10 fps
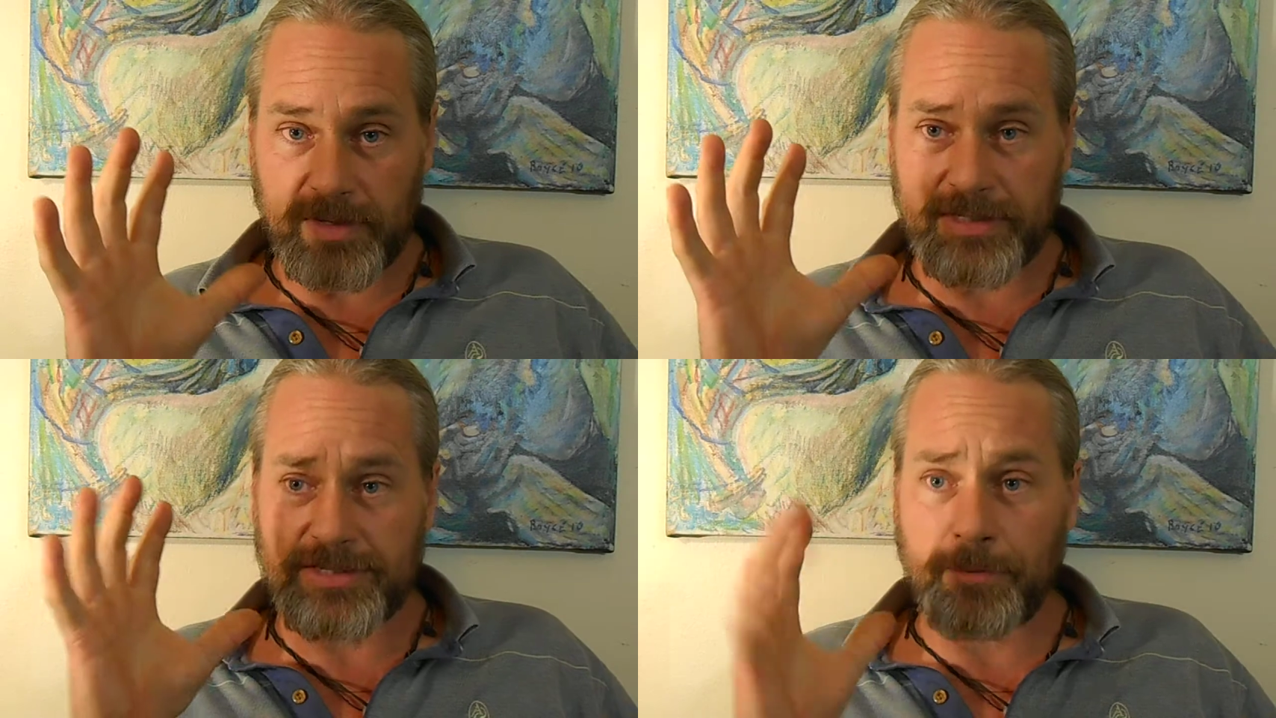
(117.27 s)

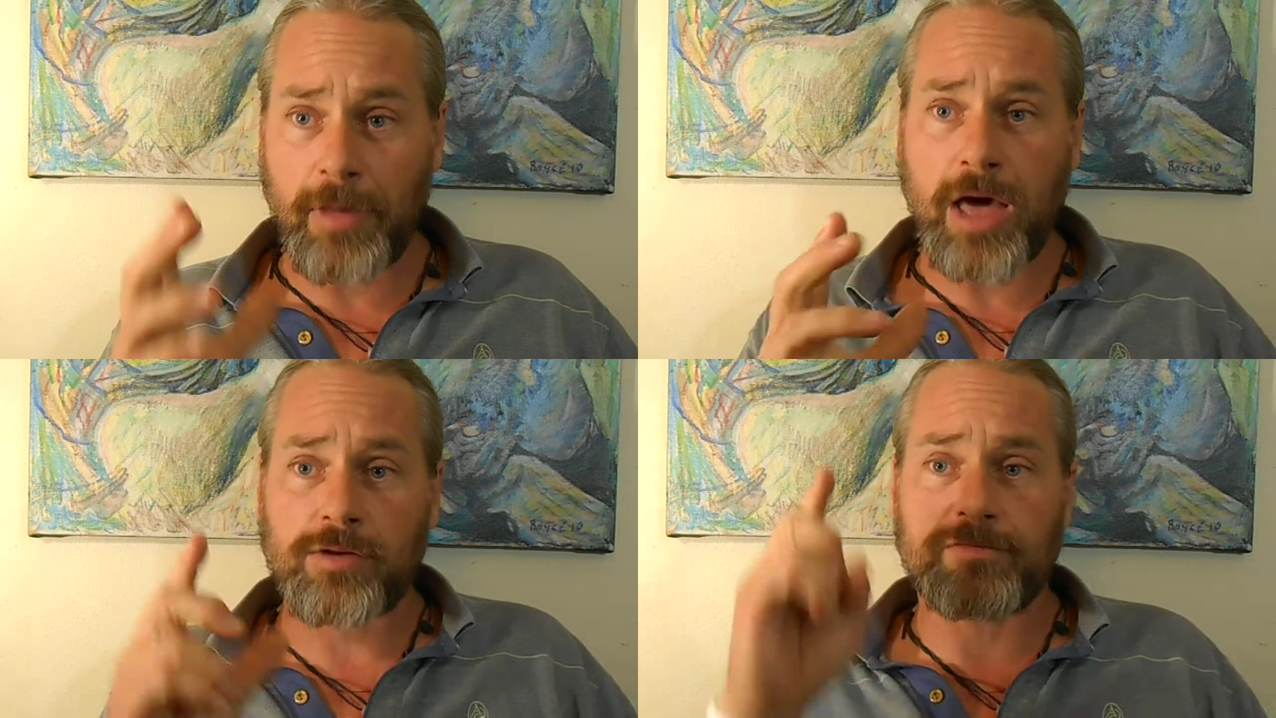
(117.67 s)
is a
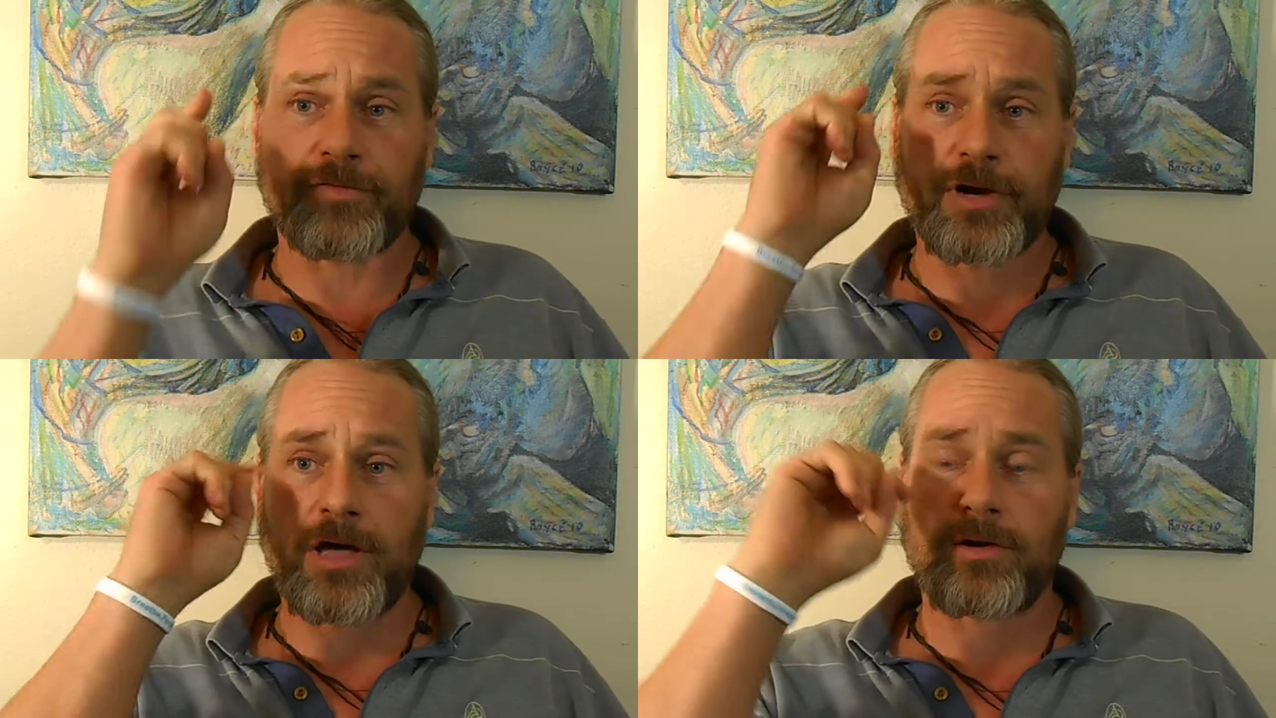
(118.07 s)
model
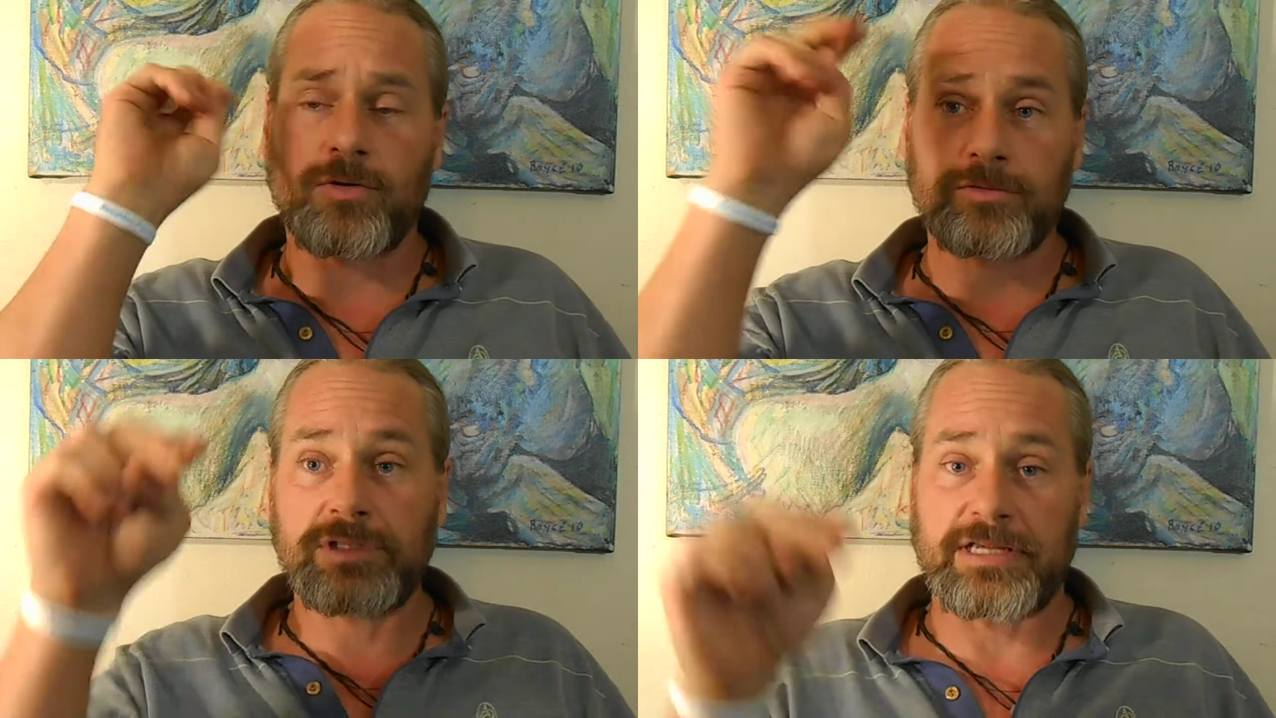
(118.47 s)
for not
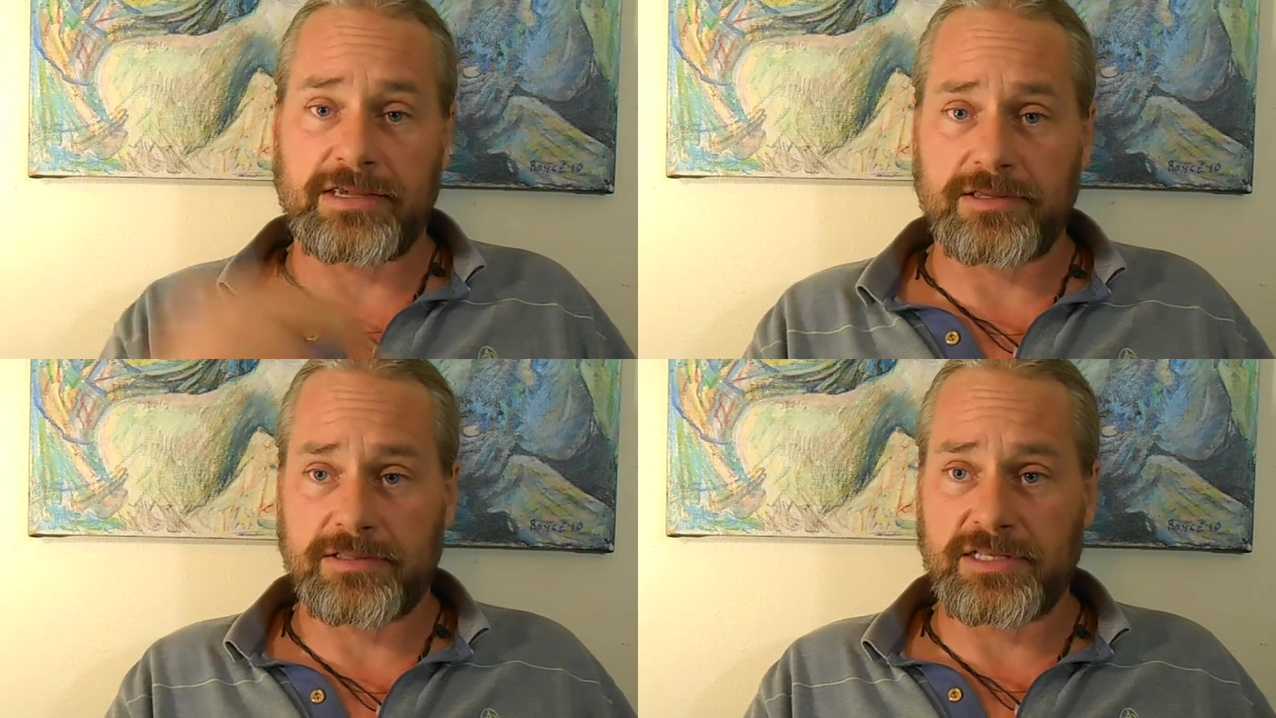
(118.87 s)

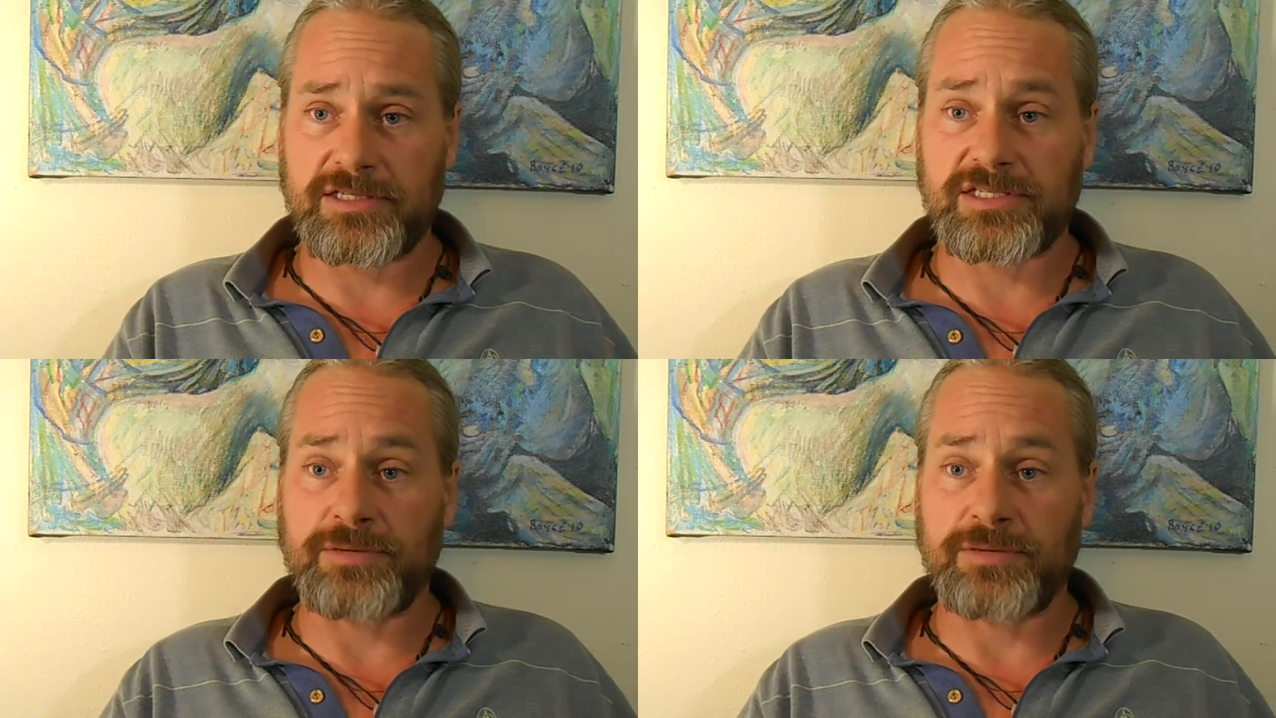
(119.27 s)
only these